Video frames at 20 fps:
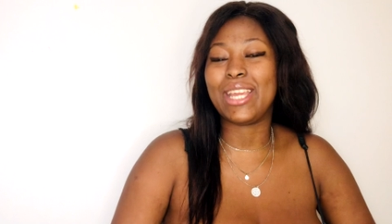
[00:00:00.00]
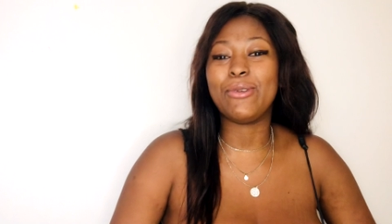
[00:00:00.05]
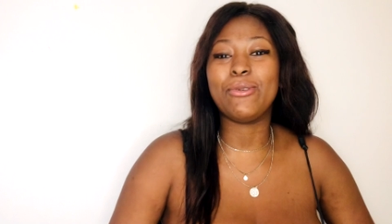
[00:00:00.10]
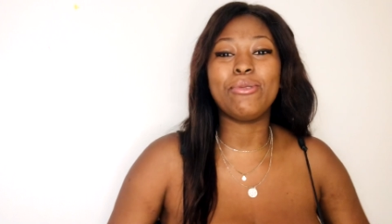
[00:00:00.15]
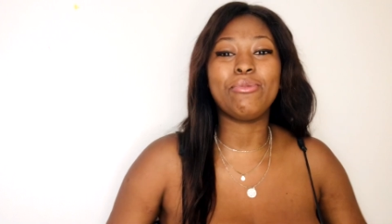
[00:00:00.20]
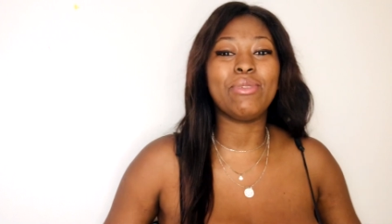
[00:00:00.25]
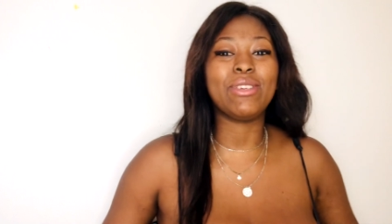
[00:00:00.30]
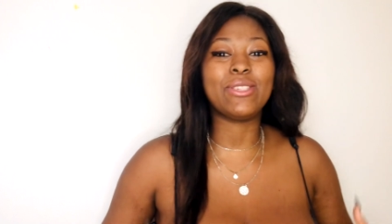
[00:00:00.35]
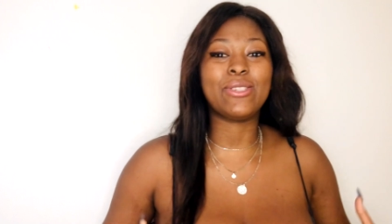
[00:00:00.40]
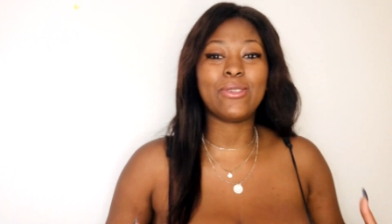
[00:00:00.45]
It
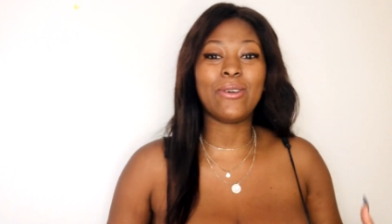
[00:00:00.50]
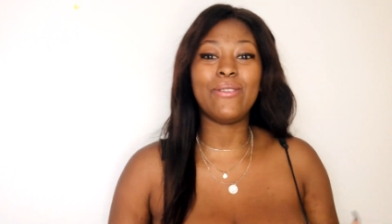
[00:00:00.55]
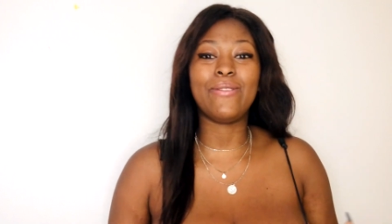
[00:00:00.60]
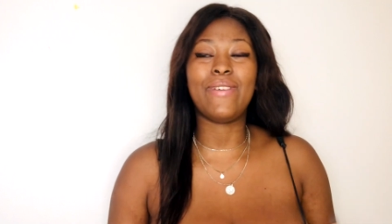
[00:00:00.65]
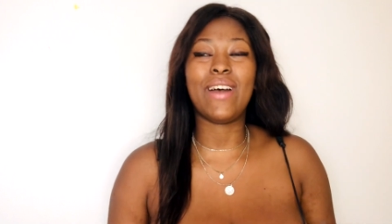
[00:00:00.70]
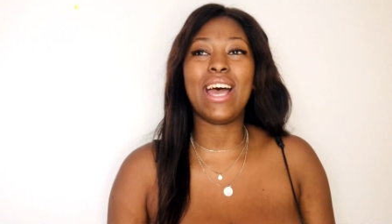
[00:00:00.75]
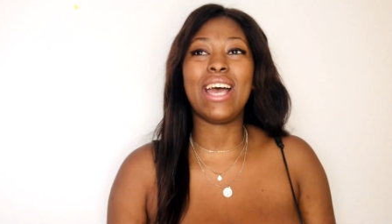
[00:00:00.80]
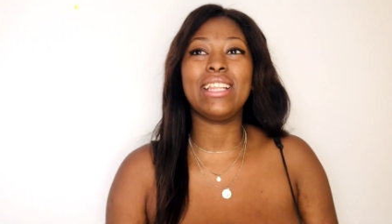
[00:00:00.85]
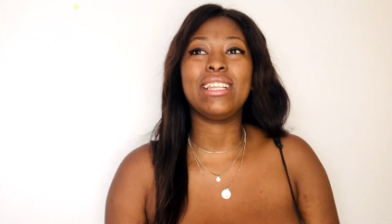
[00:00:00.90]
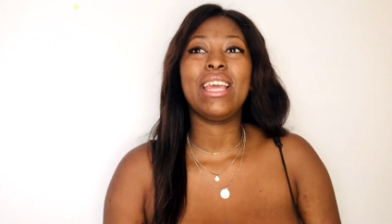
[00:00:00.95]
would be so
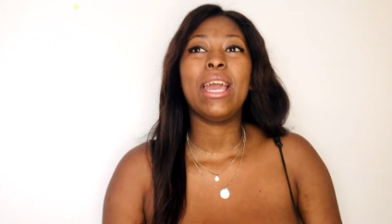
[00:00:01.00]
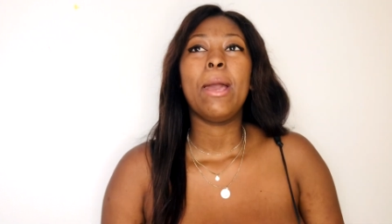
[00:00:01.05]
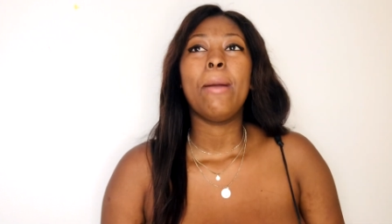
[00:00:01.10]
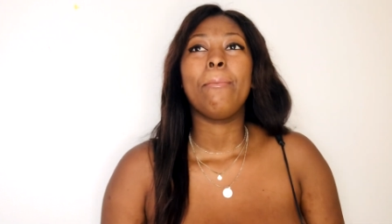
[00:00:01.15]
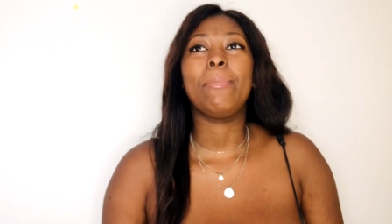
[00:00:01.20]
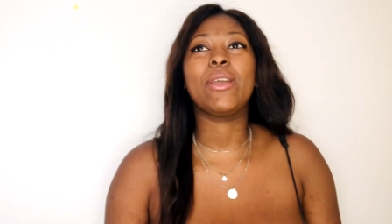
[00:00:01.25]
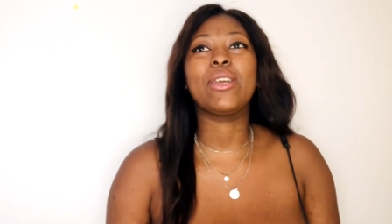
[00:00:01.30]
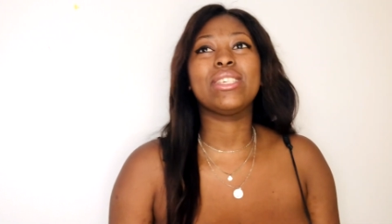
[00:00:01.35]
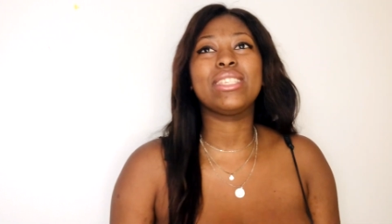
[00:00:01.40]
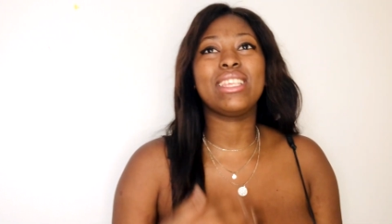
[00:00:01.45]
fun
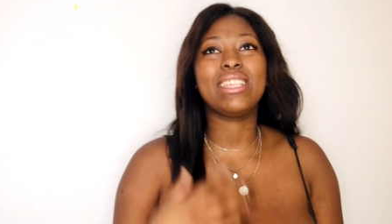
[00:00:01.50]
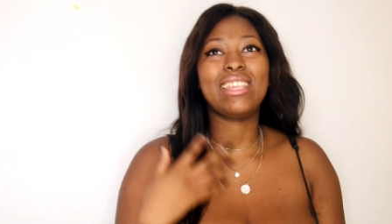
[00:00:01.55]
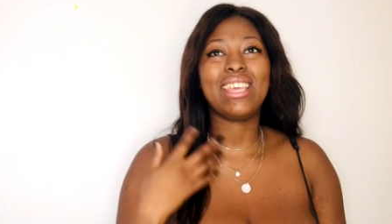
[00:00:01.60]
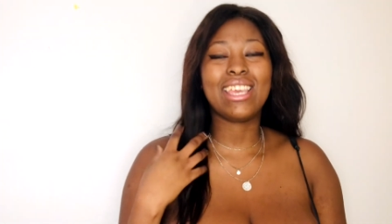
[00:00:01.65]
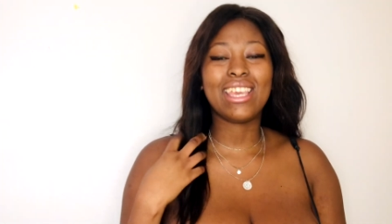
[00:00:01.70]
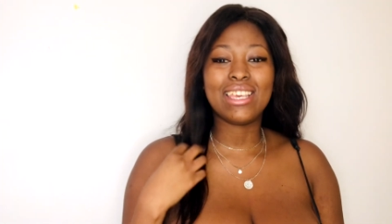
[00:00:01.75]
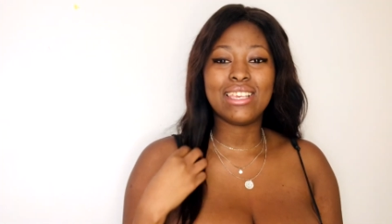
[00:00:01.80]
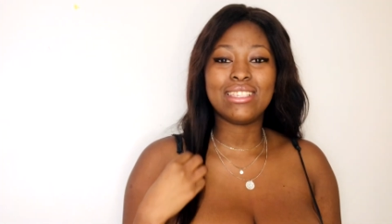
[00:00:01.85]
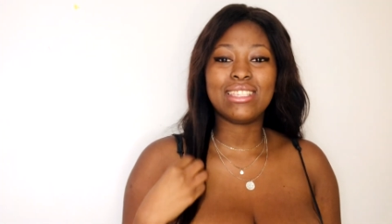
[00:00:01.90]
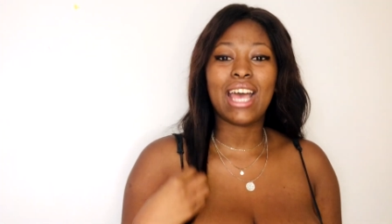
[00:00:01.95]
because the
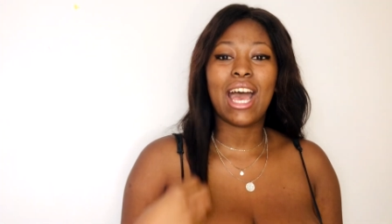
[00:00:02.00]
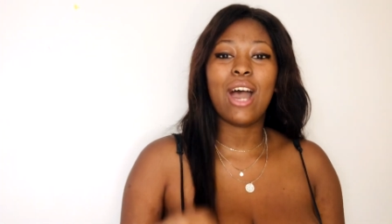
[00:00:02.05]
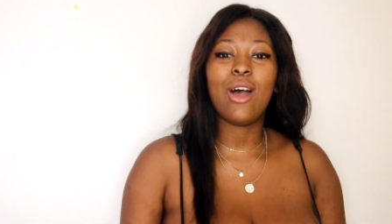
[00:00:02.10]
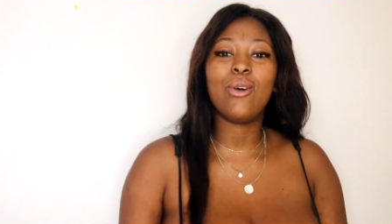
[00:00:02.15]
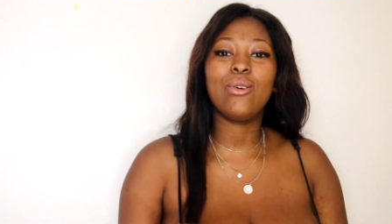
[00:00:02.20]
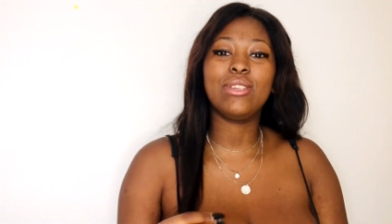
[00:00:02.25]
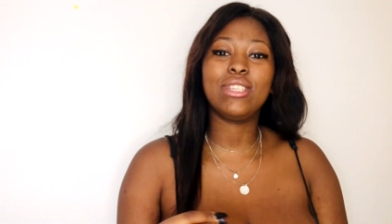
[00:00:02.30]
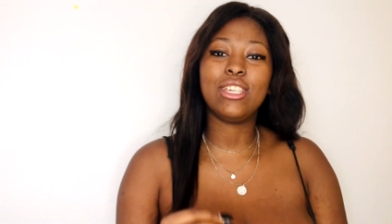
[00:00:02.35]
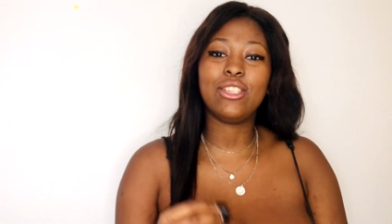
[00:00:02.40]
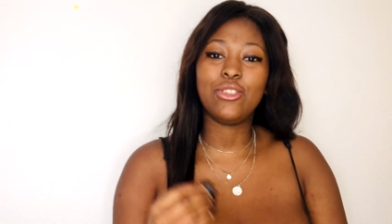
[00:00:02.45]
thing is, I
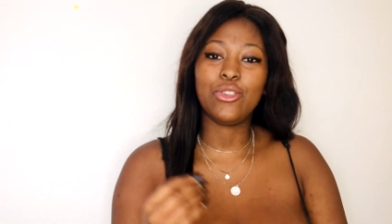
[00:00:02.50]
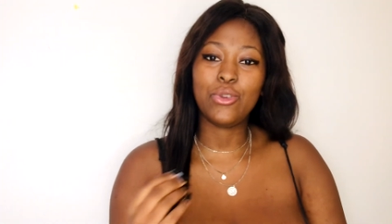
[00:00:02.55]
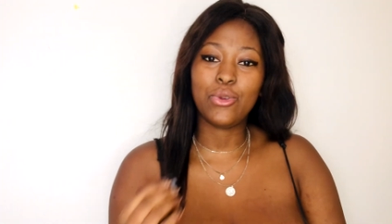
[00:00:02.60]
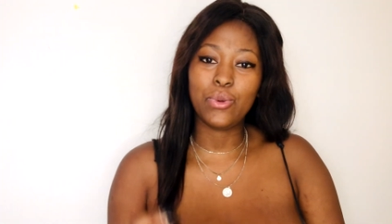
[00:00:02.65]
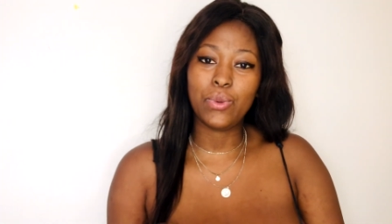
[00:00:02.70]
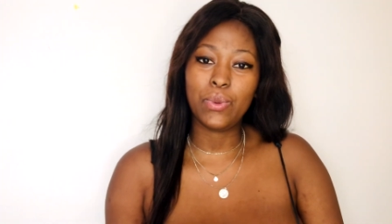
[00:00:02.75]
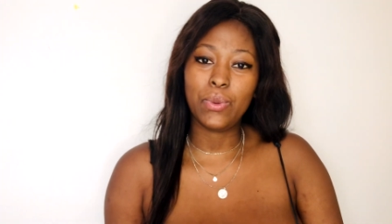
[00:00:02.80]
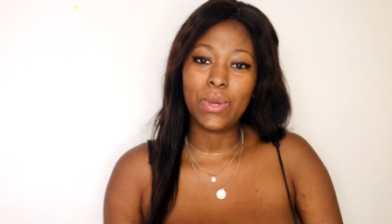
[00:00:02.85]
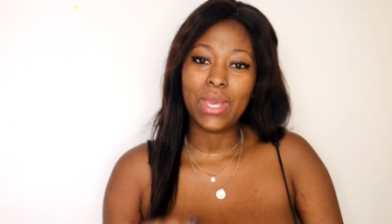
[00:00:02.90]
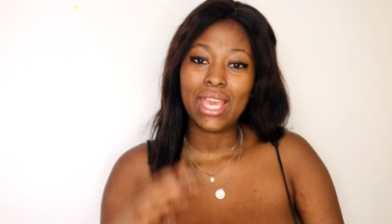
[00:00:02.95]
only
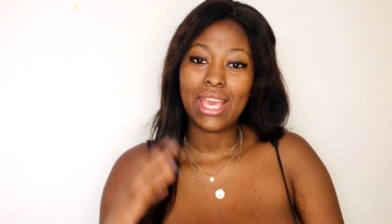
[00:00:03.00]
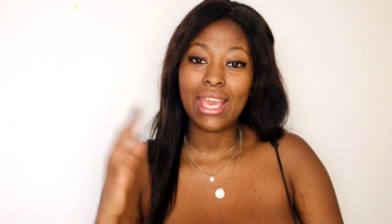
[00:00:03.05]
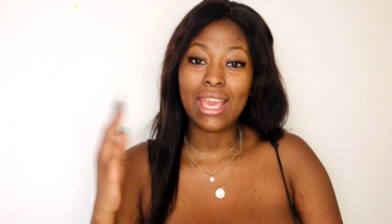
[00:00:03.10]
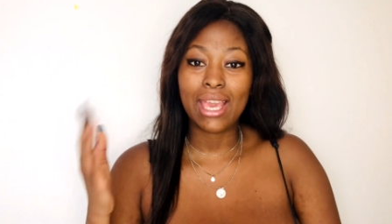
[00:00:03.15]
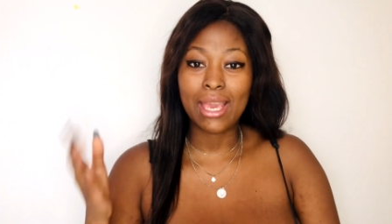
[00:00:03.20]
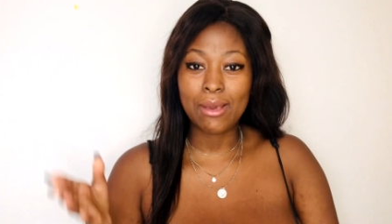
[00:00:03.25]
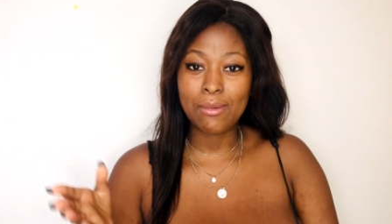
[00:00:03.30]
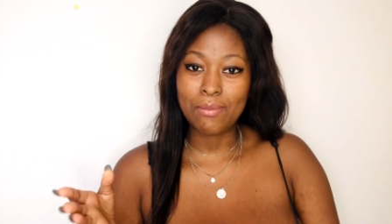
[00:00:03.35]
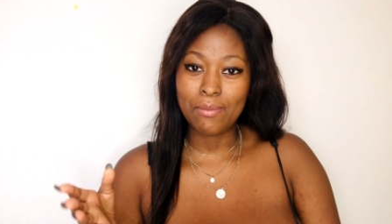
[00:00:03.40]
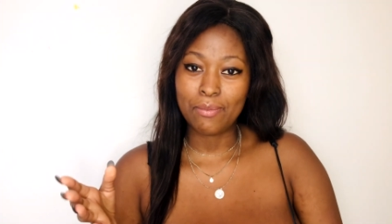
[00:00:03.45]
knew
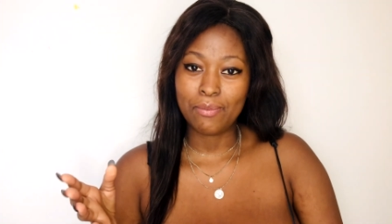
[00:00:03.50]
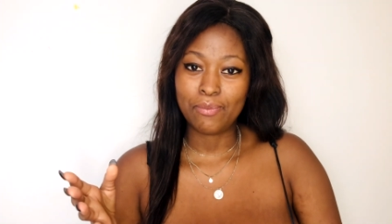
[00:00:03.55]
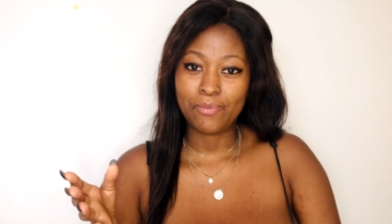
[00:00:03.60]
him